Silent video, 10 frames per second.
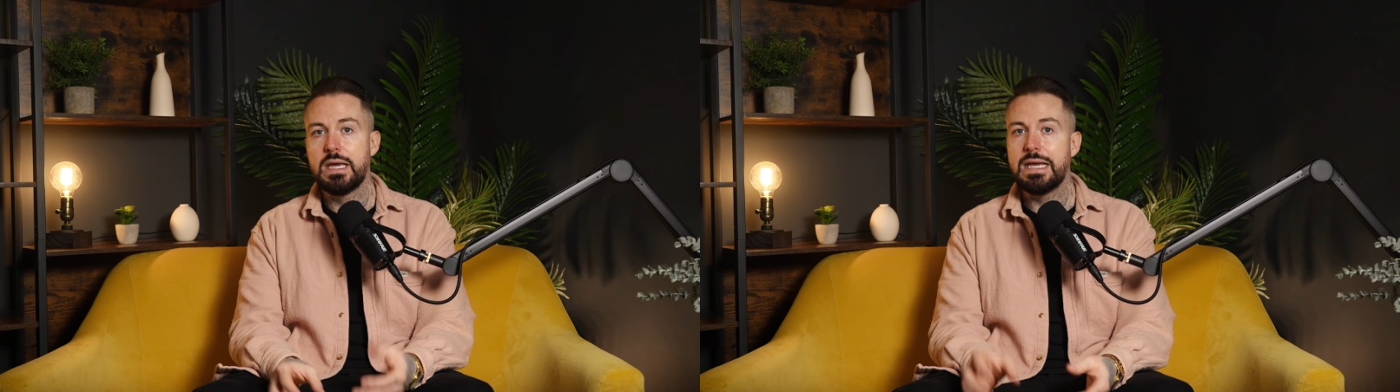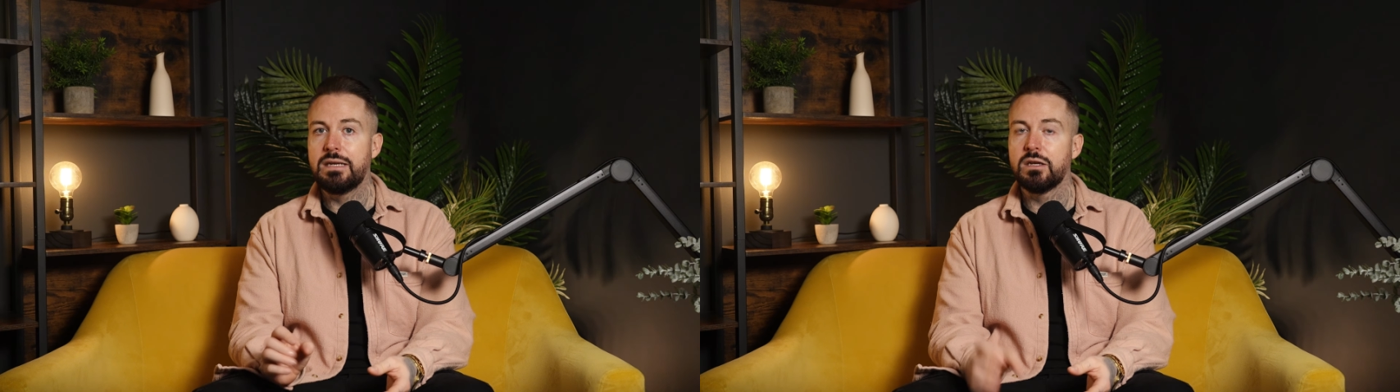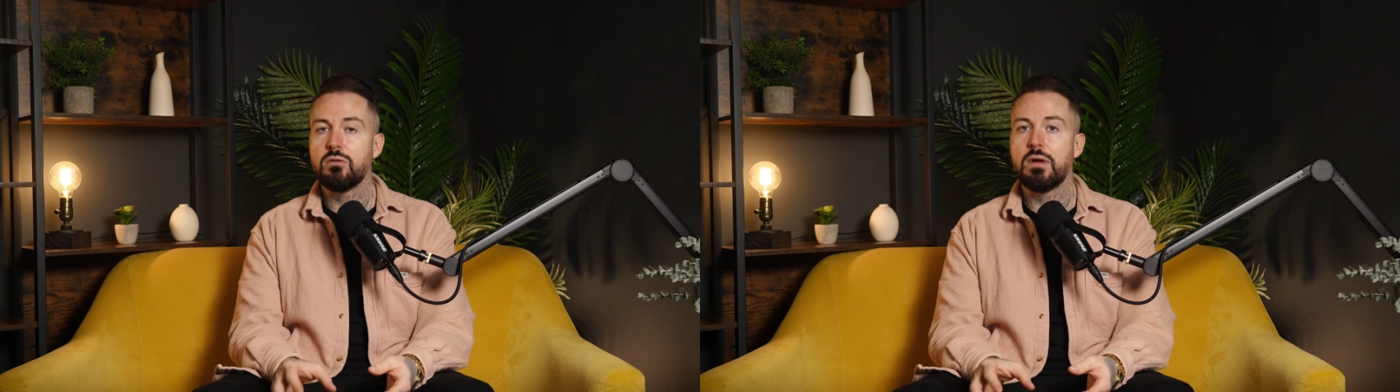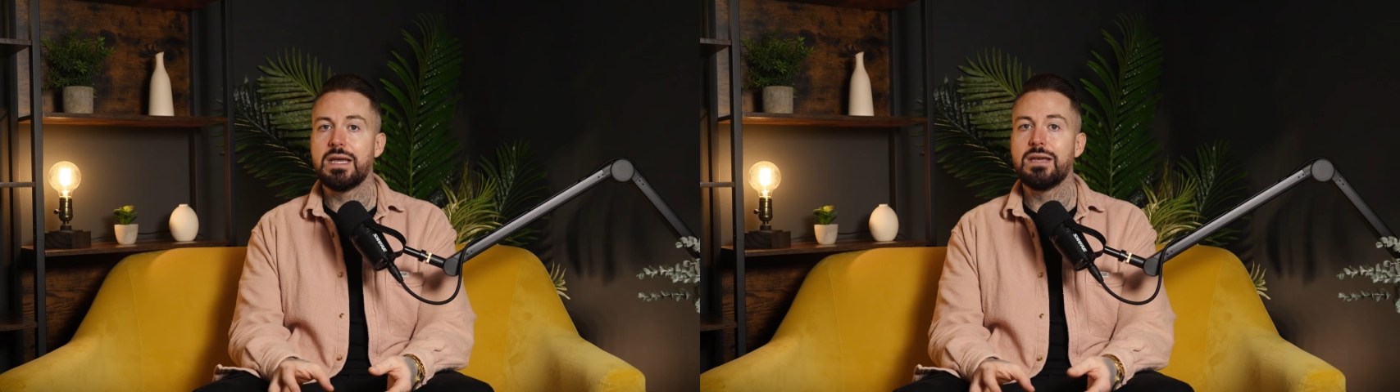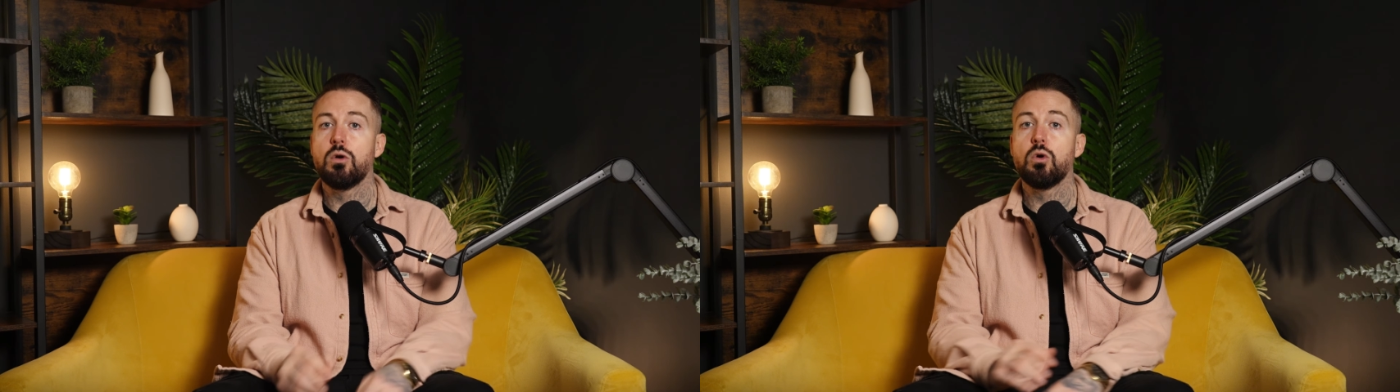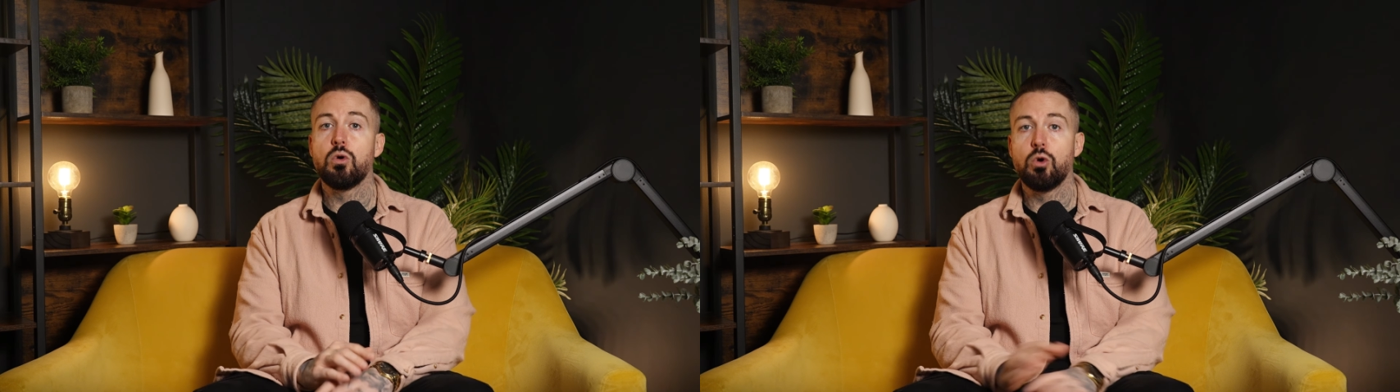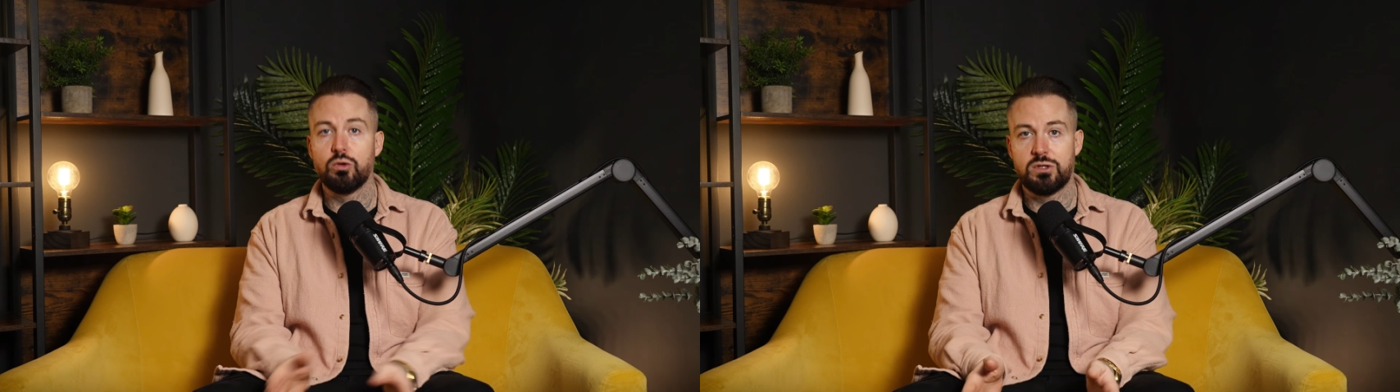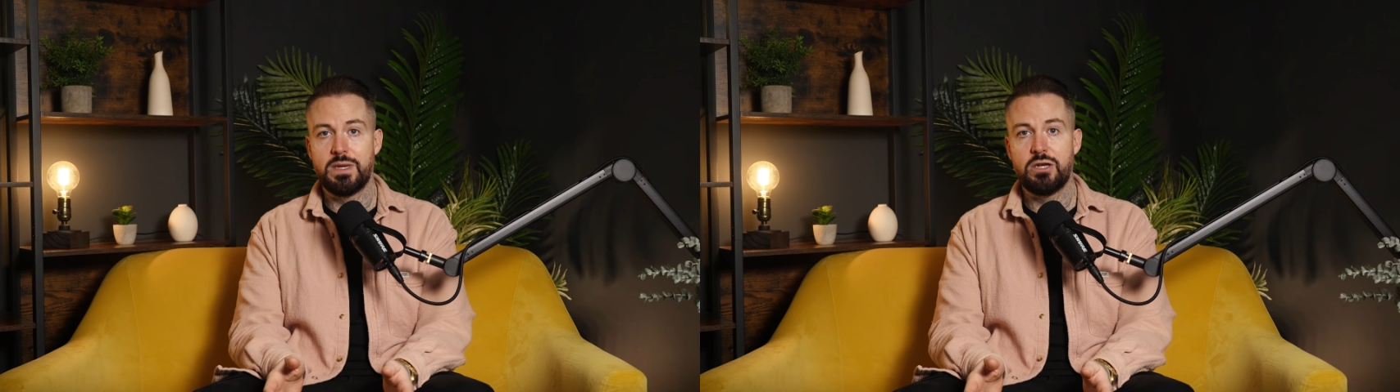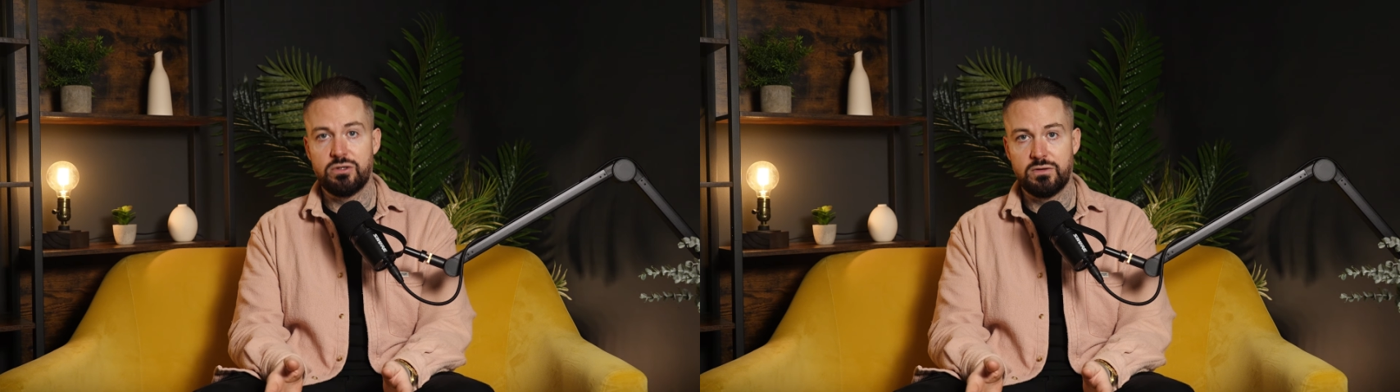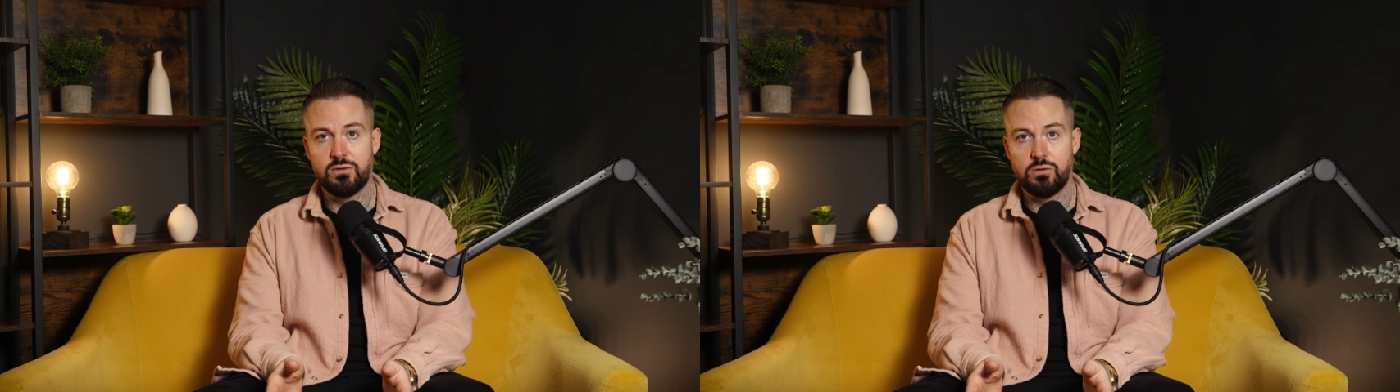Integrate
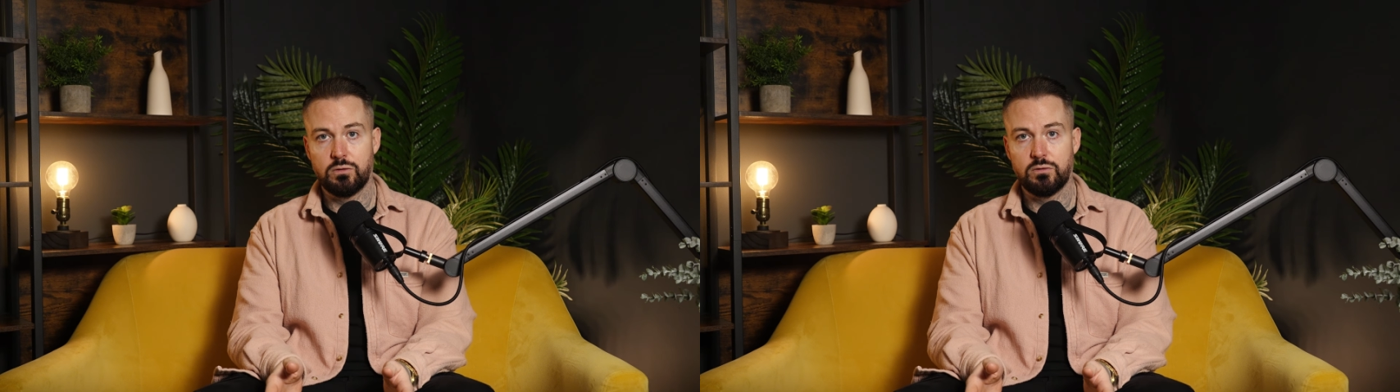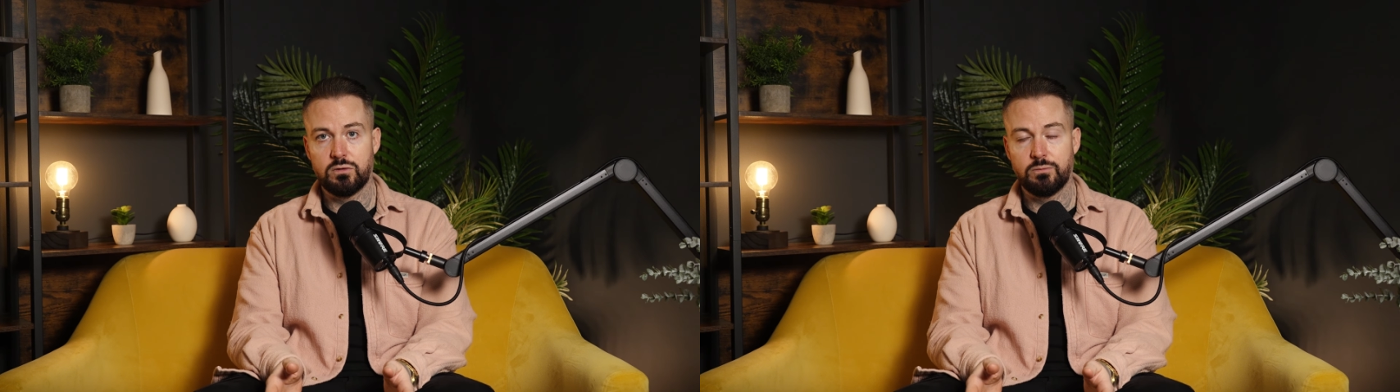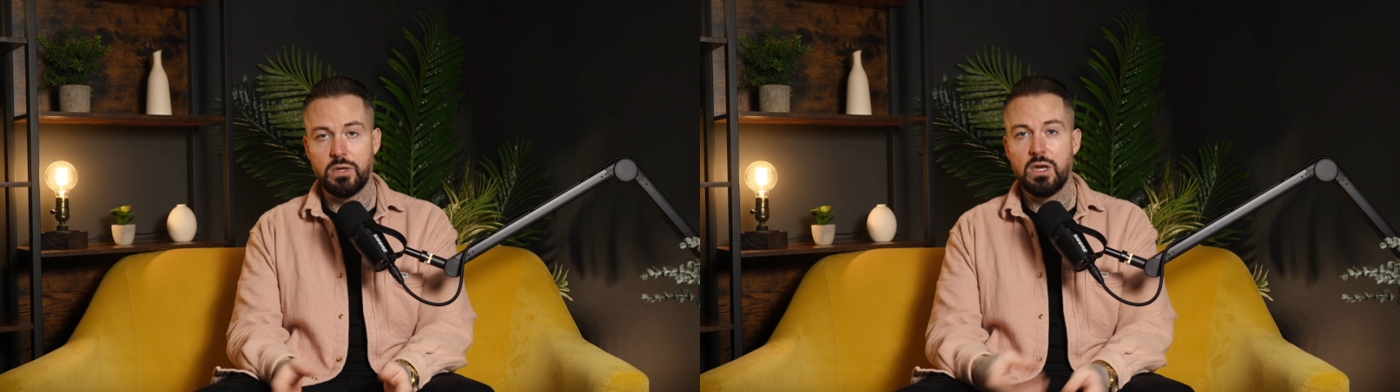automation tools.